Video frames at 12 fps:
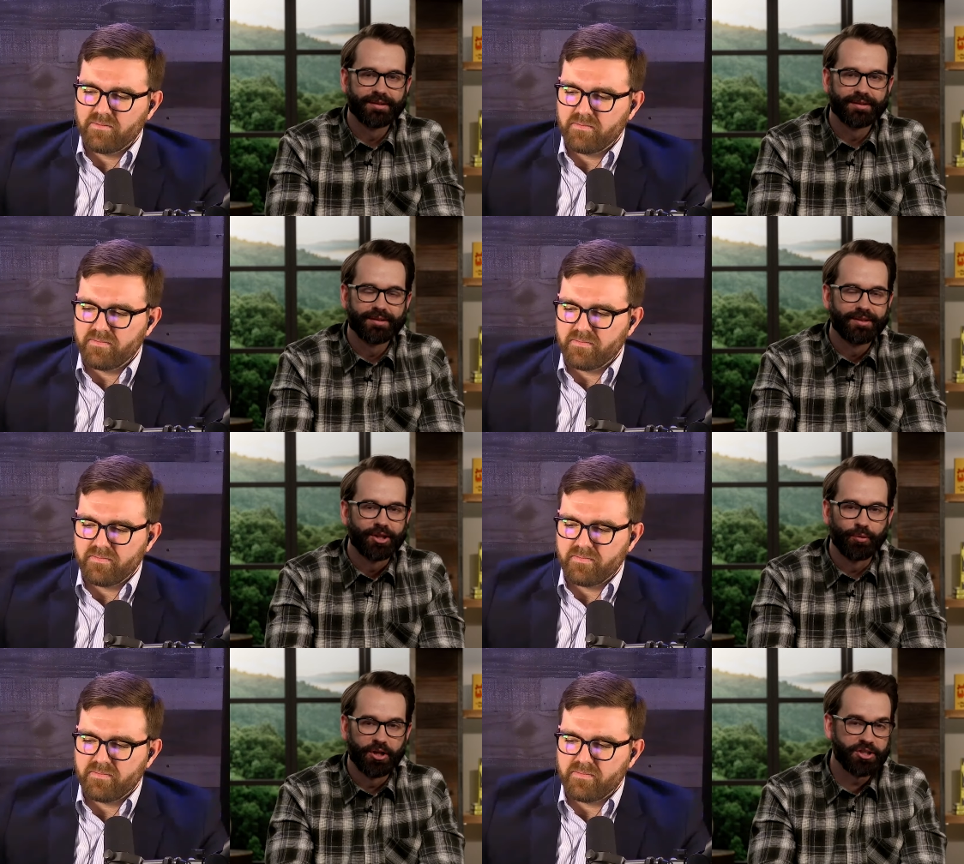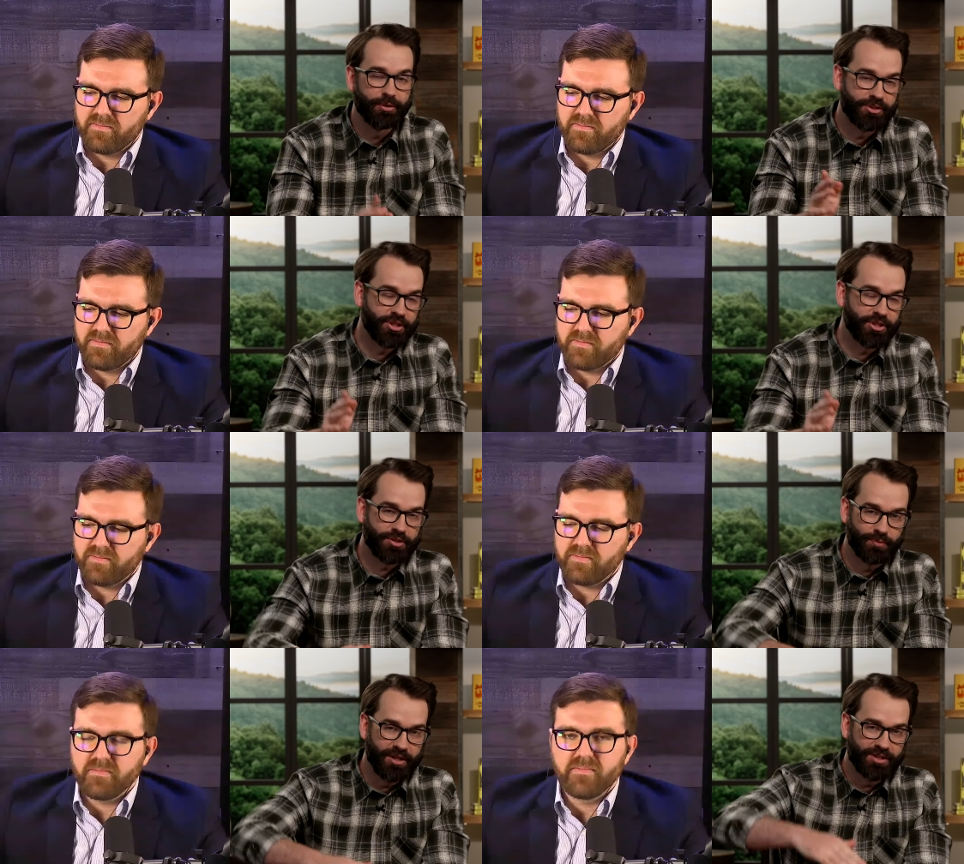Speaker 1: originally it was just
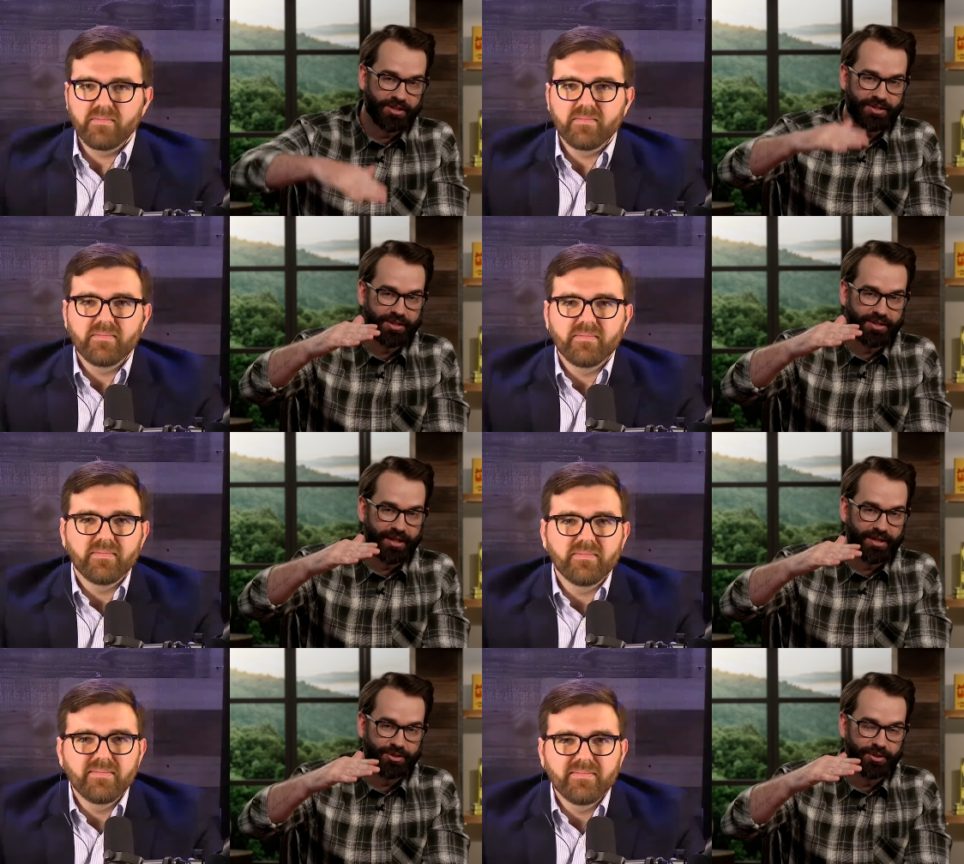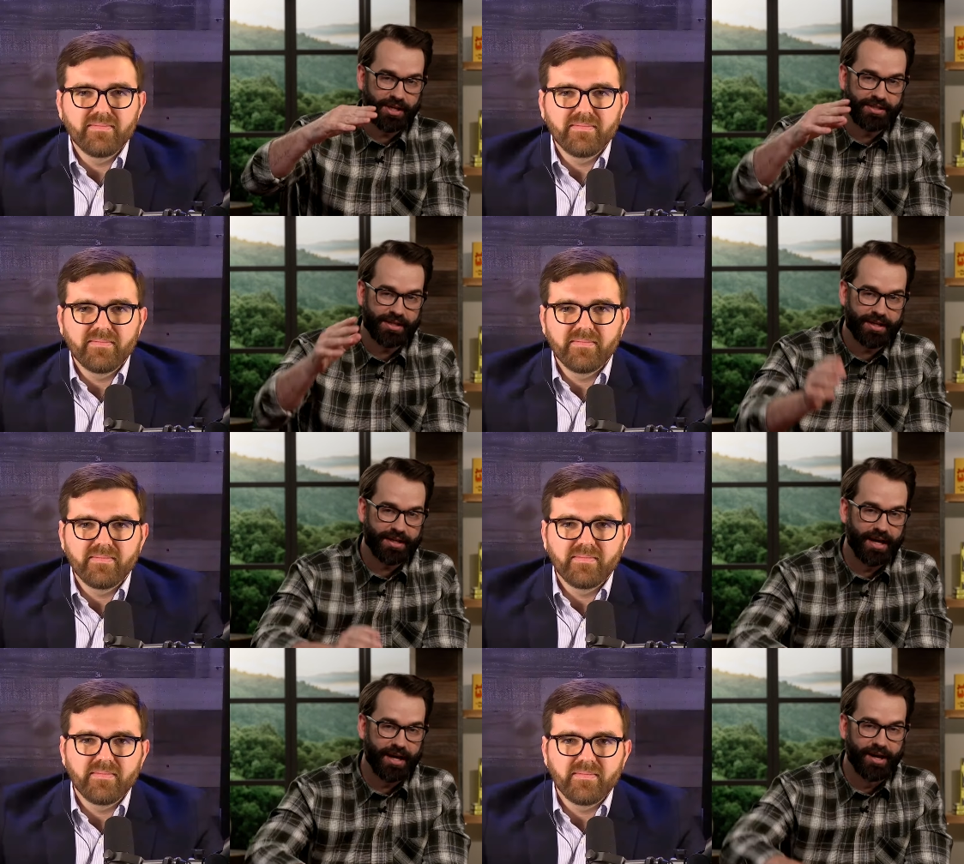we just uh, as soon as I sat
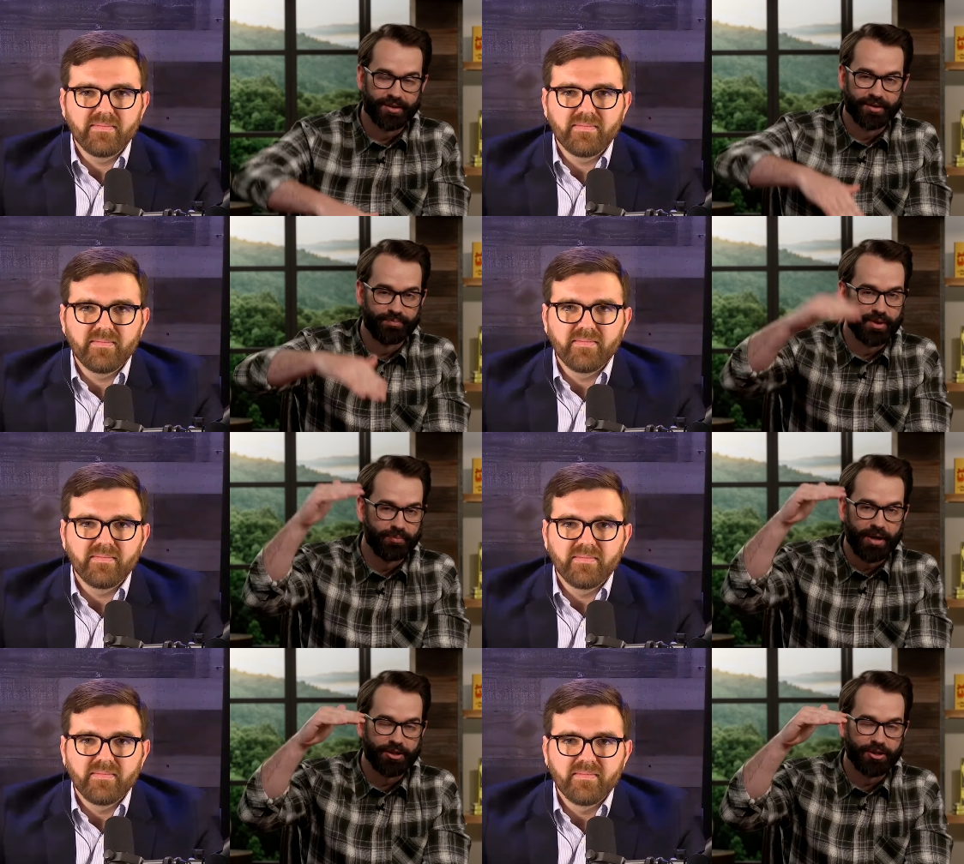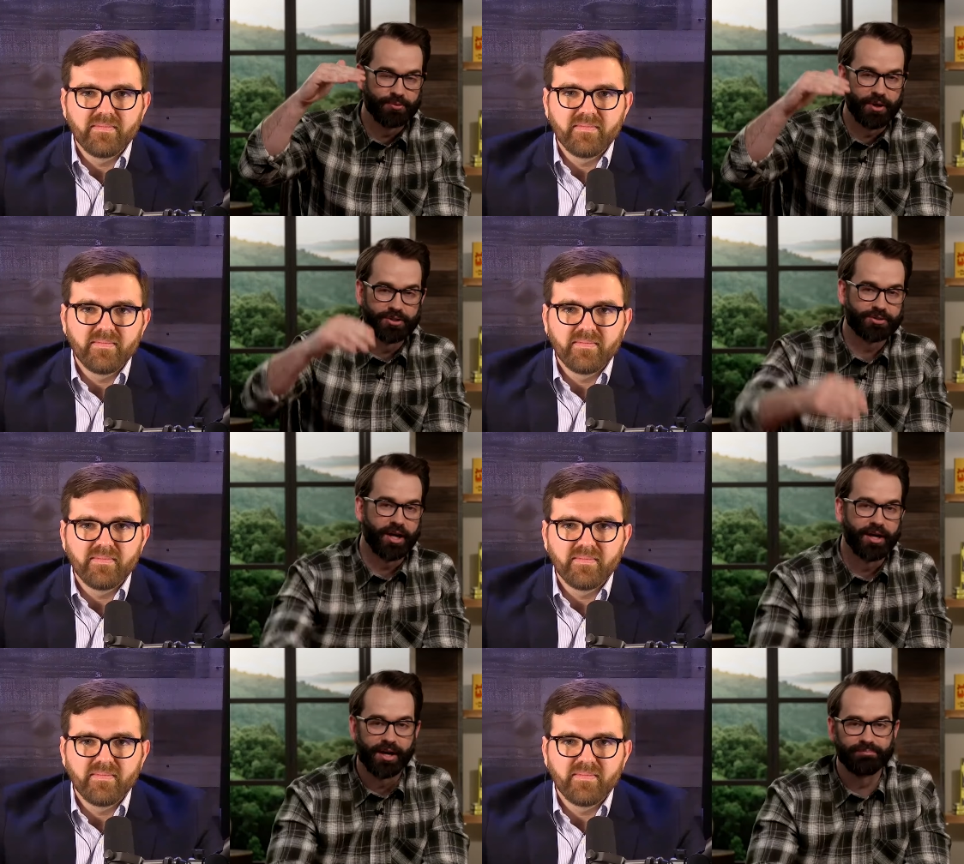down the, the bench went straight
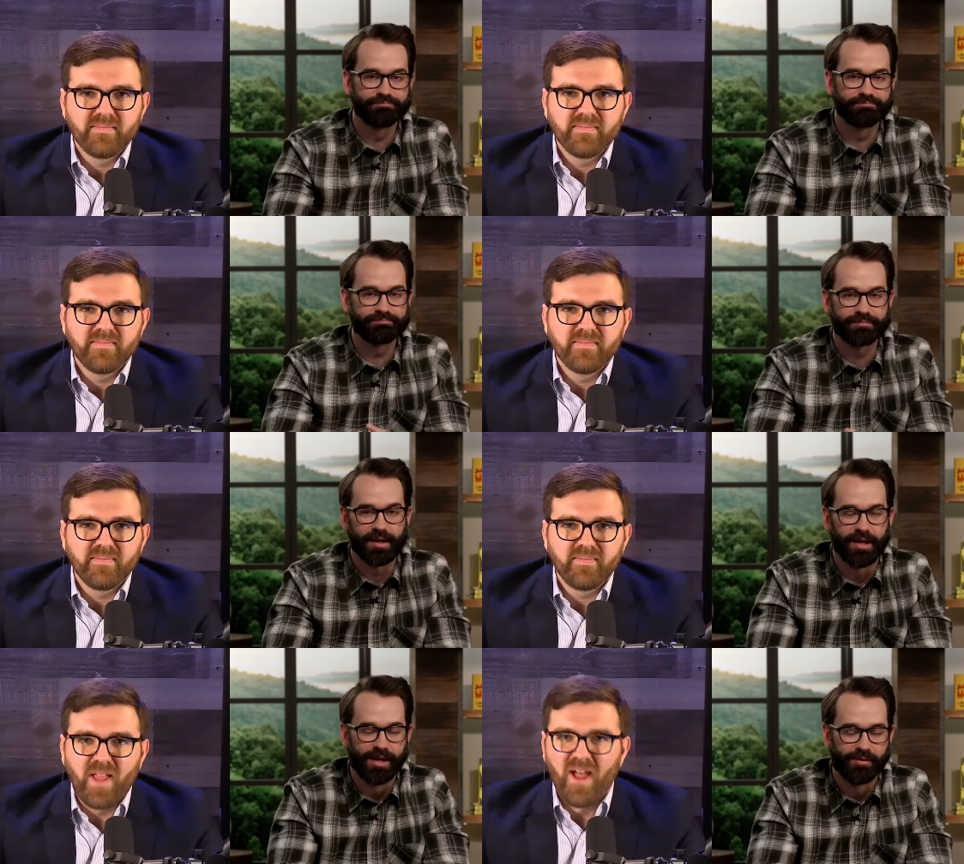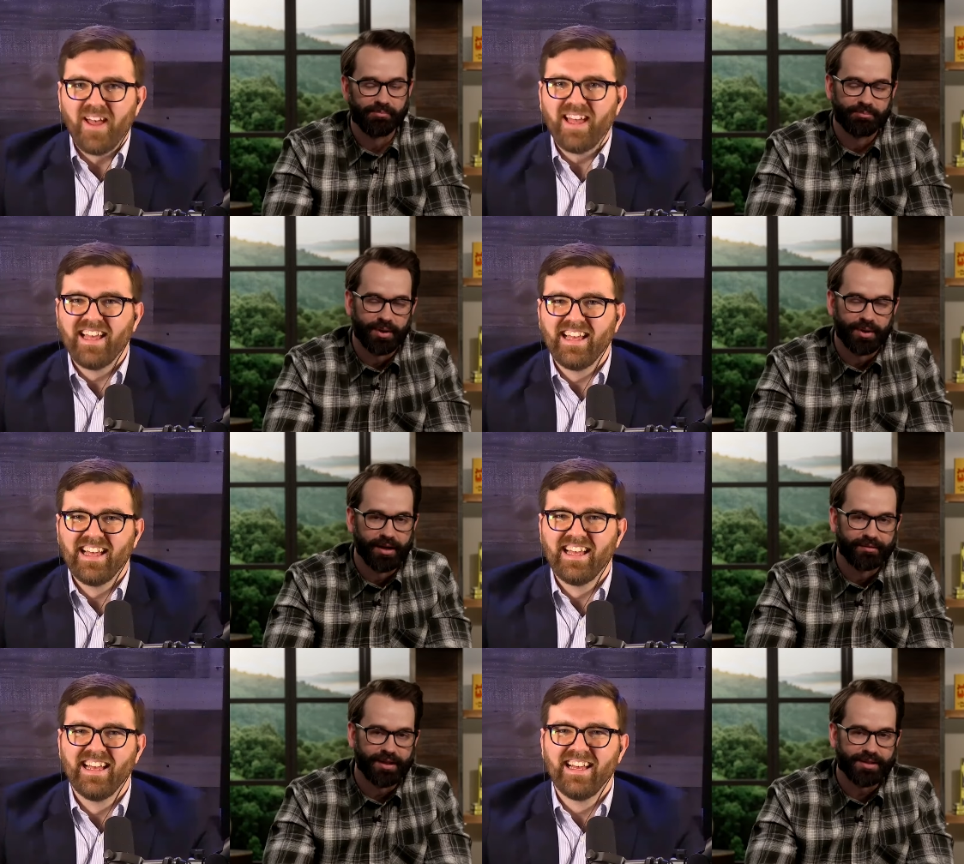up. Um, but
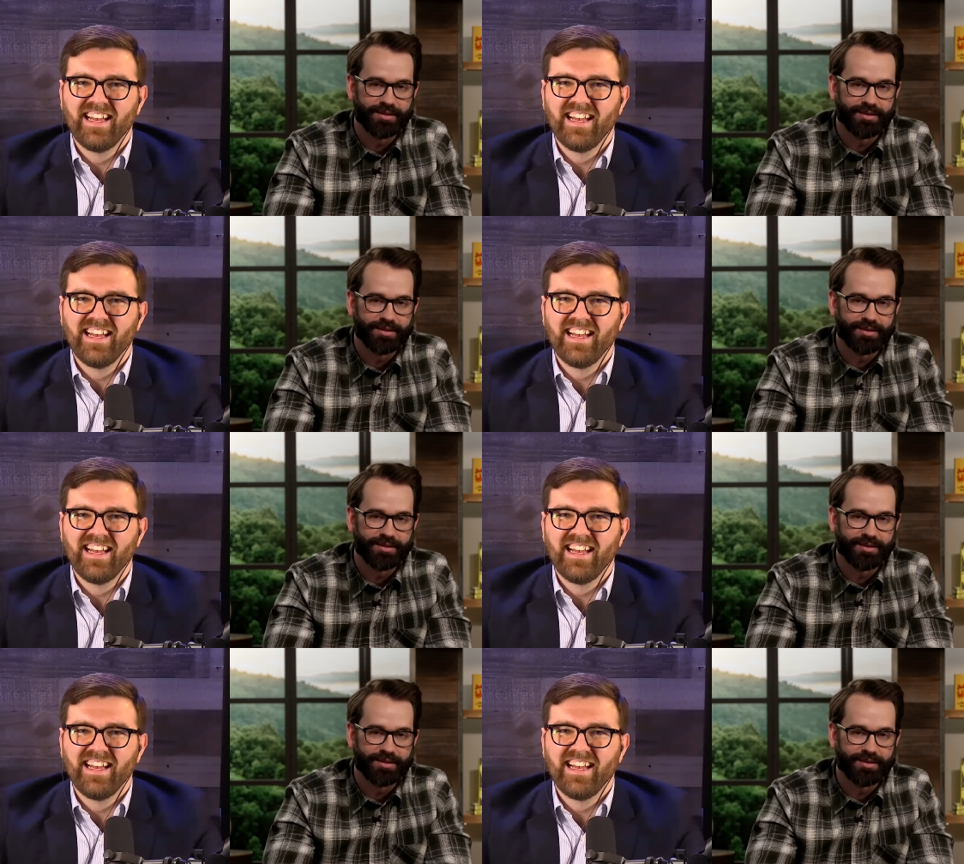that's